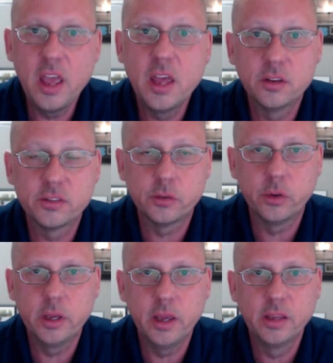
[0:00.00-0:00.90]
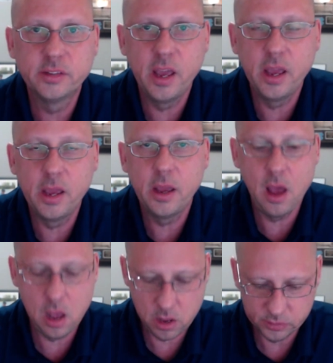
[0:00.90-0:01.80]
industry is
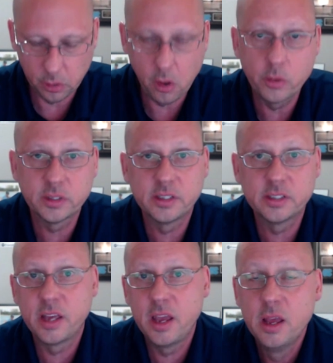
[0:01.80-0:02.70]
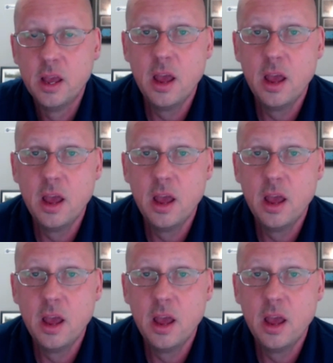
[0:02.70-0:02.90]
as I'll always like to say,